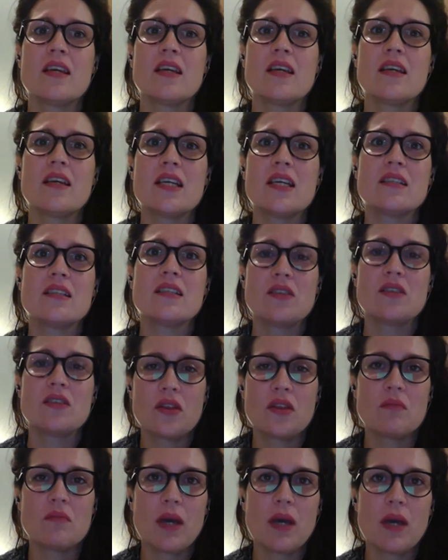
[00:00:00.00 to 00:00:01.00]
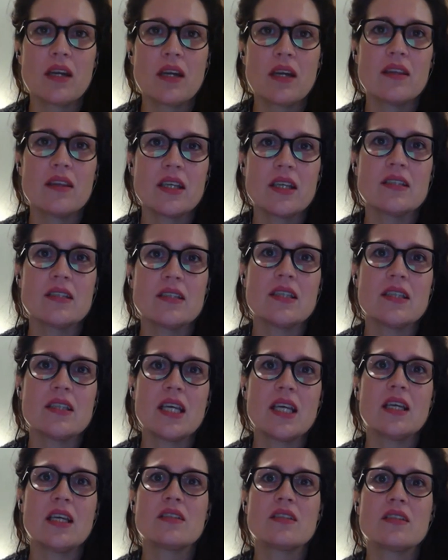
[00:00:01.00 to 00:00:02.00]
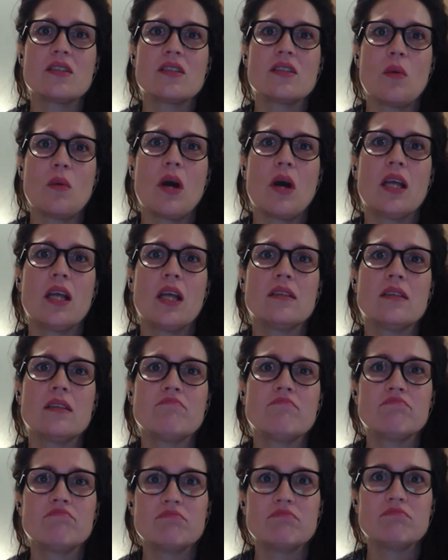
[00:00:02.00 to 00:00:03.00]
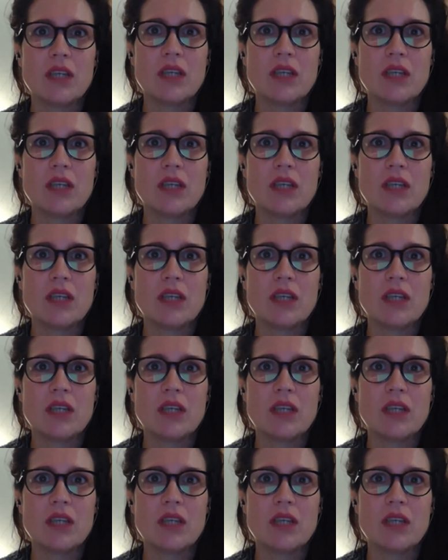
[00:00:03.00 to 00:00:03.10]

There is nothing better than seeing someone